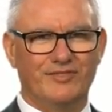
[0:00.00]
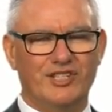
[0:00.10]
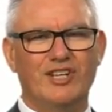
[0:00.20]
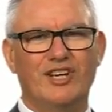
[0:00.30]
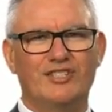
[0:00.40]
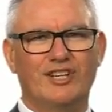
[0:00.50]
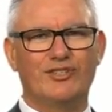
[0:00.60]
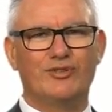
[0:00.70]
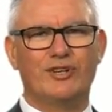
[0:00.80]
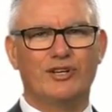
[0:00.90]
Tēnā
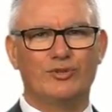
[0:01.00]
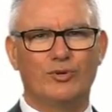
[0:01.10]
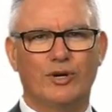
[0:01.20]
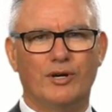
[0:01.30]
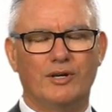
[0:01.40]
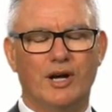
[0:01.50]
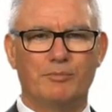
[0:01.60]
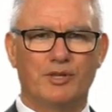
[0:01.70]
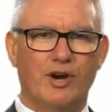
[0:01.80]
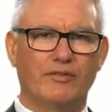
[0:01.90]
tātou katoa.
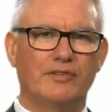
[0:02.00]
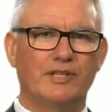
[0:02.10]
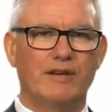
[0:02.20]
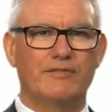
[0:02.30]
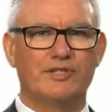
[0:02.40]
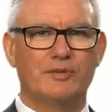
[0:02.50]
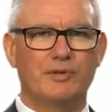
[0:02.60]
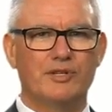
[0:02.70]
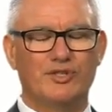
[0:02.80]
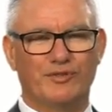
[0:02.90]
I'm Calvin Davis, the
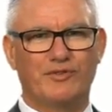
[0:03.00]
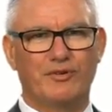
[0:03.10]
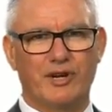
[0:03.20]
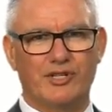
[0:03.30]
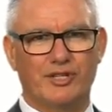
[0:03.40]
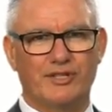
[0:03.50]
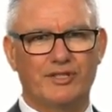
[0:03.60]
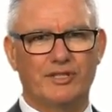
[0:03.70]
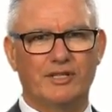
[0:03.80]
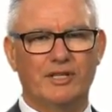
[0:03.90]
Minister of
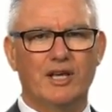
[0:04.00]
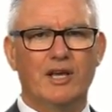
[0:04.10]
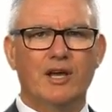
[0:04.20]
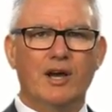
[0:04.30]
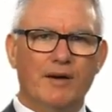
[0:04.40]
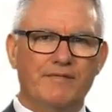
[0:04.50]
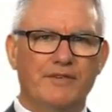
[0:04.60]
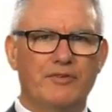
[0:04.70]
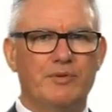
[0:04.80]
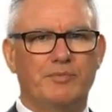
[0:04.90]
Corrections. I'm
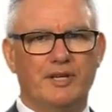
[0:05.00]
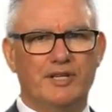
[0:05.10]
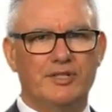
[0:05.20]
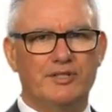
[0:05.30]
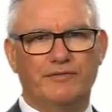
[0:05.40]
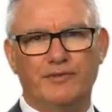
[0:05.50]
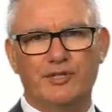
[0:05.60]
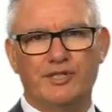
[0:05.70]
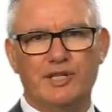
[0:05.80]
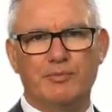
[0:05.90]
very pleased to
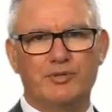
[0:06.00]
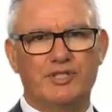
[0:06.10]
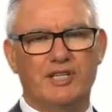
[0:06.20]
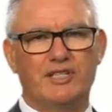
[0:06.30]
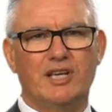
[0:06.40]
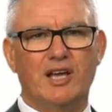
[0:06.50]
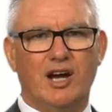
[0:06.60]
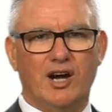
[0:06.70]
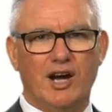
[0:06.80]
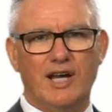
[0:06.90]
firstly present a
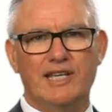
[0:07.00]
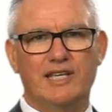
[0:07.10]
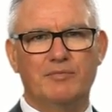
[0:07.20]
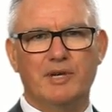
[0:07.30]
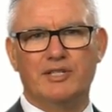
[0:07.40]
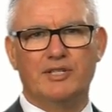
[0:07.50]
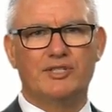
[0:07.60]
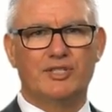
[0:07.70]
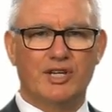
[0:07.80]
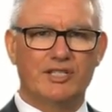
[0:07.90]
highly commended
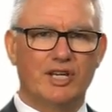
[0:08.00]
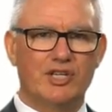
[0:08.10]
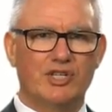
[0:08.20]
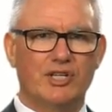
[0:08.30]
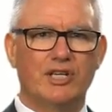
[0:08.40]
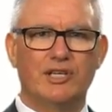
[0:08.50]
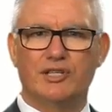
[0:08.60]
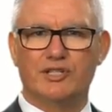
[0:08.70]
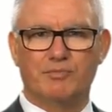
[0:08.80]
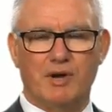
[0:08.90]
citation in
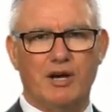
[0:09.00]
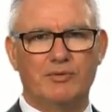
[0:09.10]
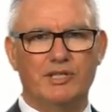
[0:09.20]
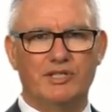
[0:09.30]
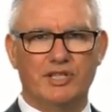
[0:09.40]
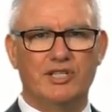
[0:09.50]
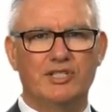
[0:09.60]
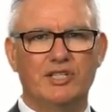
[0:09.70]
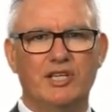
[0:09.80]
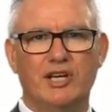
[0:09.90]
this Māui
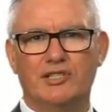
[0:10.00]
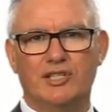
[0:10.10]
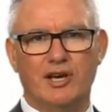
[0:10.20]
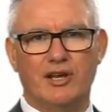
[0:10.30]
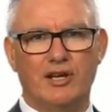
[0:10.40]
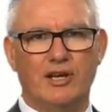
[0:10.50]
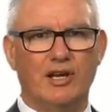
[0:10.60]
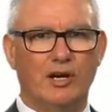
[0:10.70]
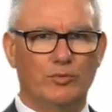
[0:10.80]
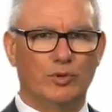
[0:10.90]
Tikitiki a Taranga
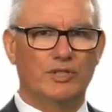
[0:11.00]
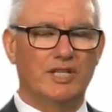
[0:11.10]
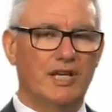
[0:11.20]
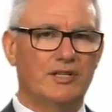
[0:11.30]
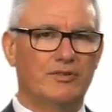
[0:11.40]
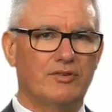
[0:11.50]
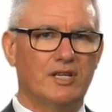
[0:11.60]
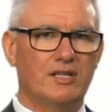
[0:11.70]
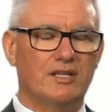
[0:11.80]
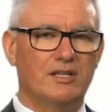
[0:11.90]
Award category.